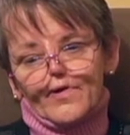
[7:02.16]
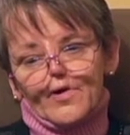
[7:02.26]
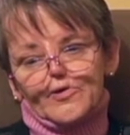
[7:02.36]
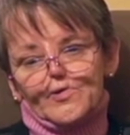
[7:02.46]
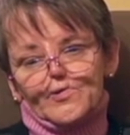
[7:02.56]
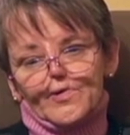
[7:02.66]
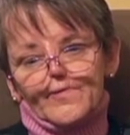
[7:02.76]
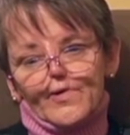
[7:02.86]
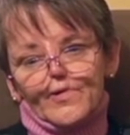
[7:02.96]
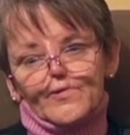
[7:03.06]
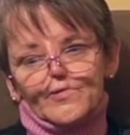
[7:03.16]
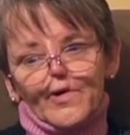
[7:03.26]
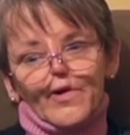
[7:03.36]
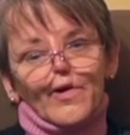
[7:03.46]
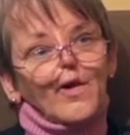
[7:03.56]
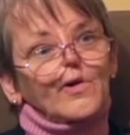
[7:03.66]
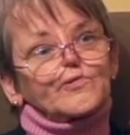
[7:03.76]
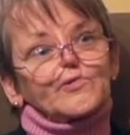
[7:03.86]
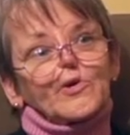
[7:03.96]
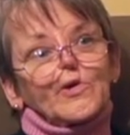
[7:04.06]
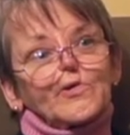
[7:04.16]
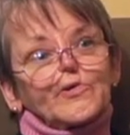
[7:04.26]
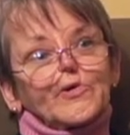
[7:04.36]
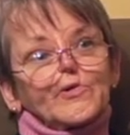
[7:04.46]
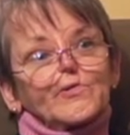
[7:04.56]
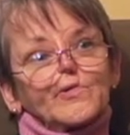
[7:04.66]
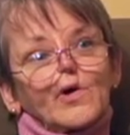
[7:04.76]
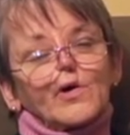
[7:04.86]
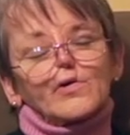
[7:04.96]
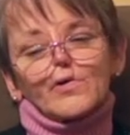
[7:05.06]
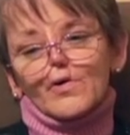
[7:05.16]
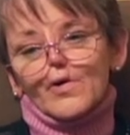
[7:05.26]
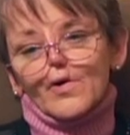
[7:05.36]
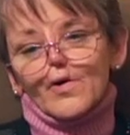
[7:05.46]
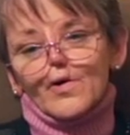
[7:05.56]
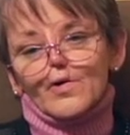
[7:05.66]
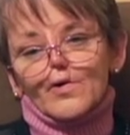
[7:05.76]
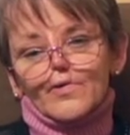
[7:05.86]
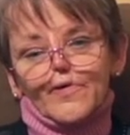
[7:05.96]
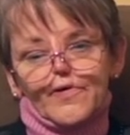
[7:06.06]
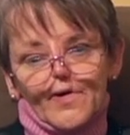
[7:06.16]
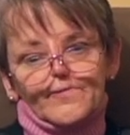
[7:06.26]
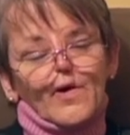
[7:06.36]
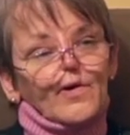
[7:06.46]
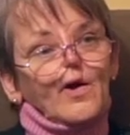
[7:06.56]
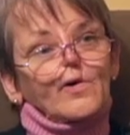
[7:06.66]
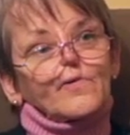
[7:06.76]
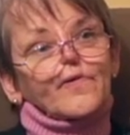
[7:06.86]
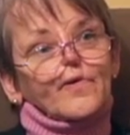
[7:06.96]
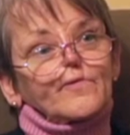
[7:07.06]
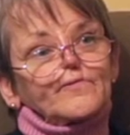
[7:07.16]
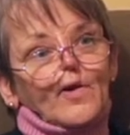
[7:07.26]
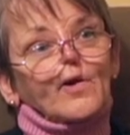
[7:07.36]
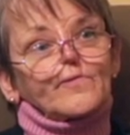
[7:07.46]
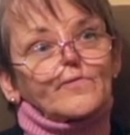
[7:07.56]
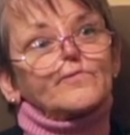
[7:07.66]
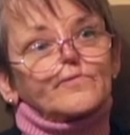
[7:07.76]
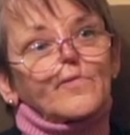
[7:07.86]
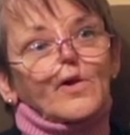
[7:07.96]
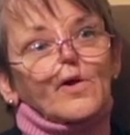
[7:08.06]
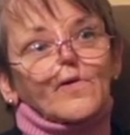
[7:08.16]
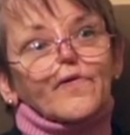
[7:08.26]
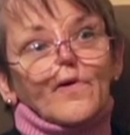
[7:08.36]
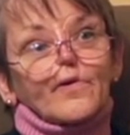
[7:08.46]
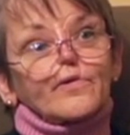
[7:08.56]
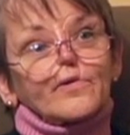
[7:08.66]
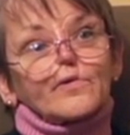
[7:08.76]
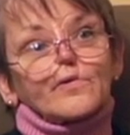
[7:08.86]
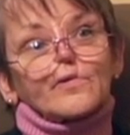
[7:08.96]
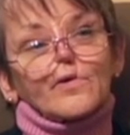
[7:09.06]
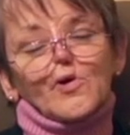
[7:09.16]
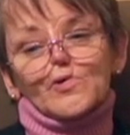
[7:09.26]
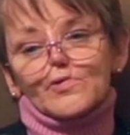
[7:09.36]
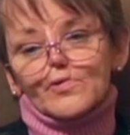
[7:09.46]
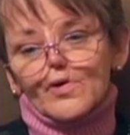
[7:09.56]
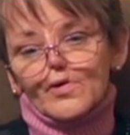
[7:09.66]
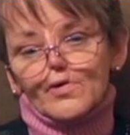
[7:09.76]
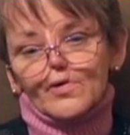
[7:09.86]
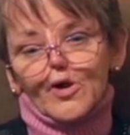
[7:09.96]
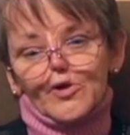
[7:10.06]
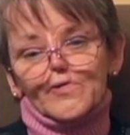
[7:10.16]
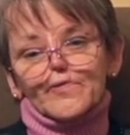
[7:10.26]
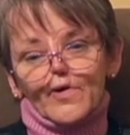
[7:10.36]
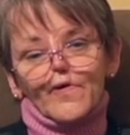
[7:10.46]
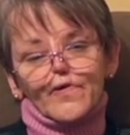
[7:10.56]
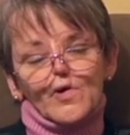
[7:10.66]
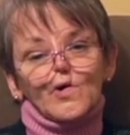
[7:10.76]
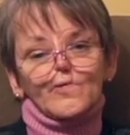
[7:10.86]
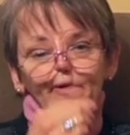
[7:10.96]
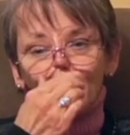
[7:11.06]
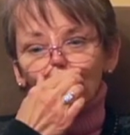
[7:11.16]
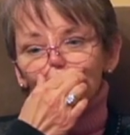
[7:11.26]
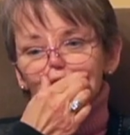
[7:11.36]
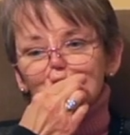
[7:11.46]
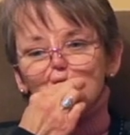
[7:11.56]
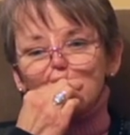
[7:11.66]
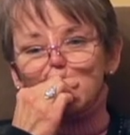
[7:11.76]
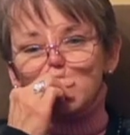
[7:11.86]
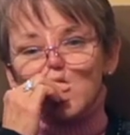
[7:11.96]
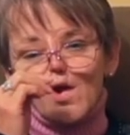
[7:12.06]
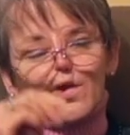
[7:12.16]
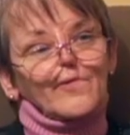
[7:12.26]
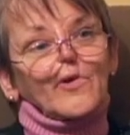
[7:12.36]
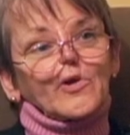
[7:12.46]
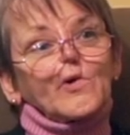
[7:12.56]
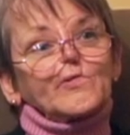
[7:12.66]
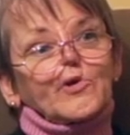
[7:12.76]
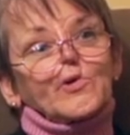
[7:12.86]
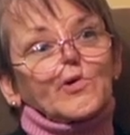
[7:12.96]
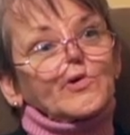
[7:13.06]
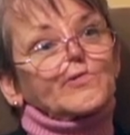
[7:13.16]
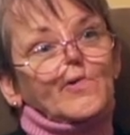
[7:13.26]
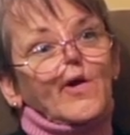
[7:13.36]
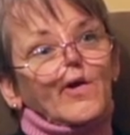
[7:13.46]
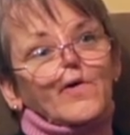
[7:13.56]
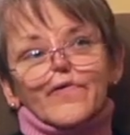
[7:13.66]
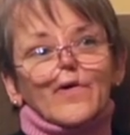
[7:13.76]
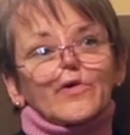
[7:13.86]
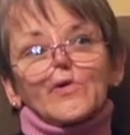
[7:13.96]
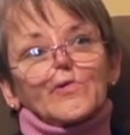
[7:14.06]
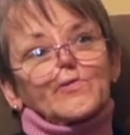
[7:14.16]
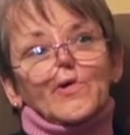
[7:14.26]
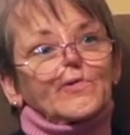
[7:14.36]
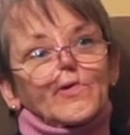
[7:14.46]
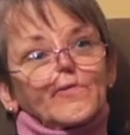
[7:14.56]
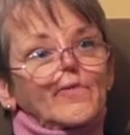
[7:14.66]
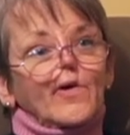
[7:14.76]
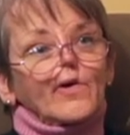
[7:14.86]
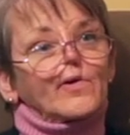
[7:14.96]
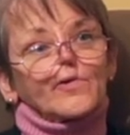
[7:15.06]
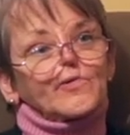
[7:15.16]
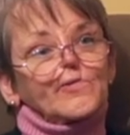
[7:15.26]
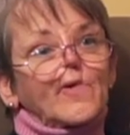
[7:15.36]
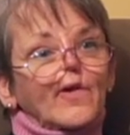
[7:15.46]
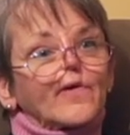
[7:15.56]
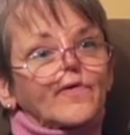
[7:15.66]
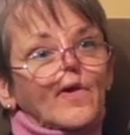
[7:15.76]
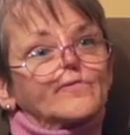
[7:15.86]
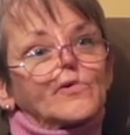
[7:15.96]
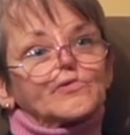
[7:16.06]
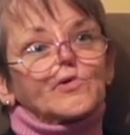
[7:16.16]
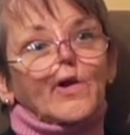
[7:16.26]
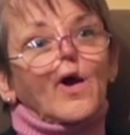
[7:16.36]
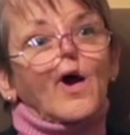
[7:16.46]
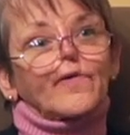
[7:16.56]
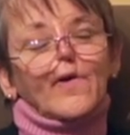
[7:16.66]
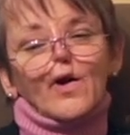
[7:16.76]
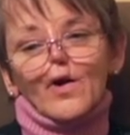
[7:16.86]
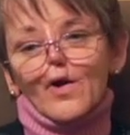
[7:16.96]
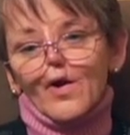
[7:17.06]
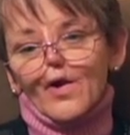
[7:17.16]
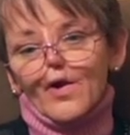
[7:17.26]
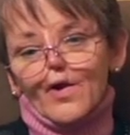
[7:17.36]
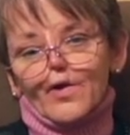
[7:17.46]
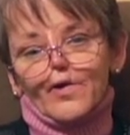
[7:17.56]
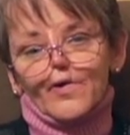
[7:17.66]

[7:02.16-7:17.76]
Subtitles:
and I told him, I'd really like for you to stop by the house and pick up my youngest son. You know, can you please call me and let me know when you're on your way? Because I knew it would only be a few minutes and before he got there. And I